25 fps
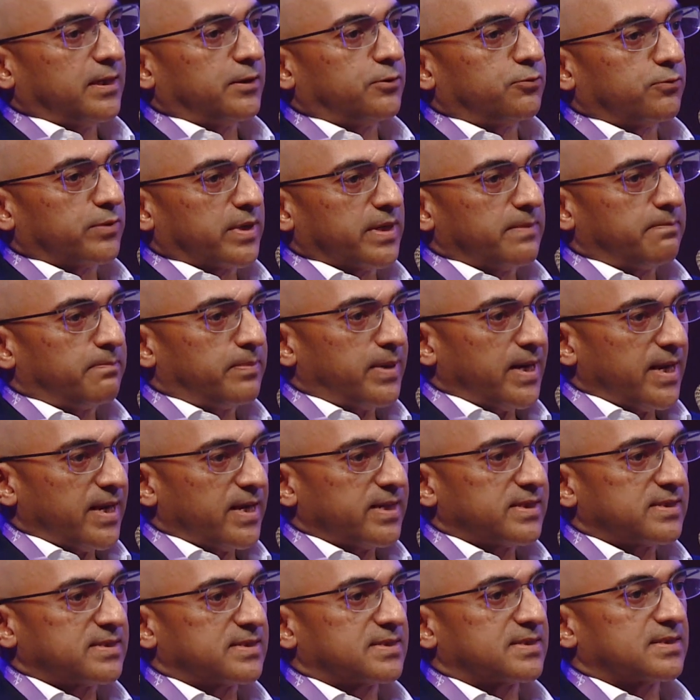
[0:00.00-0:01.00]
to
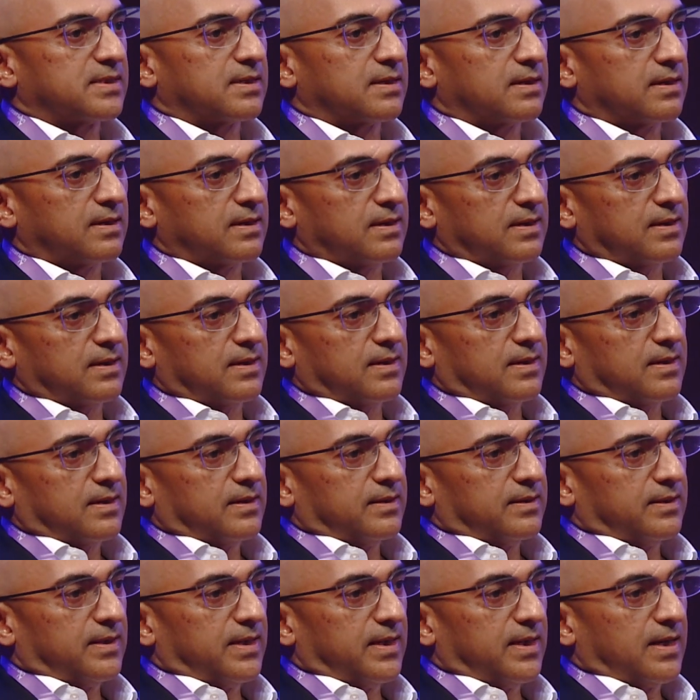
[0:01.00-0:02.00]
replace
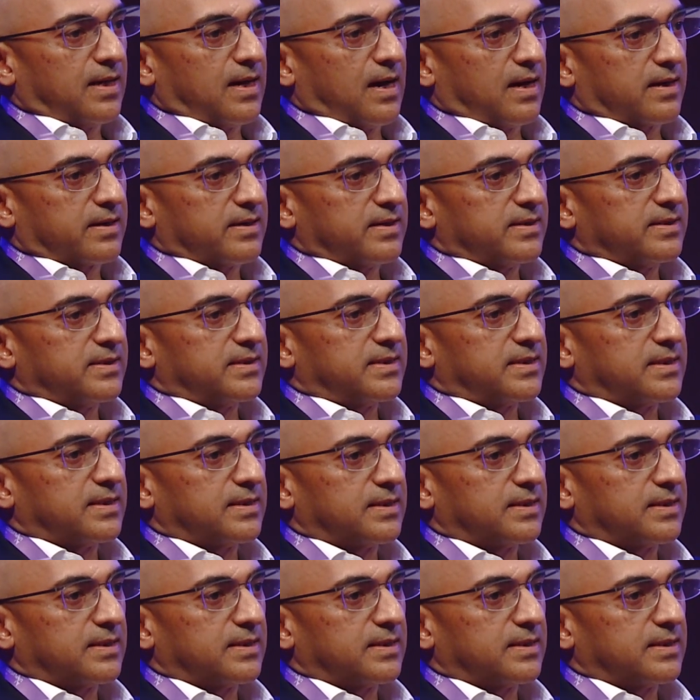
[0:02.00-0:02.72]
the current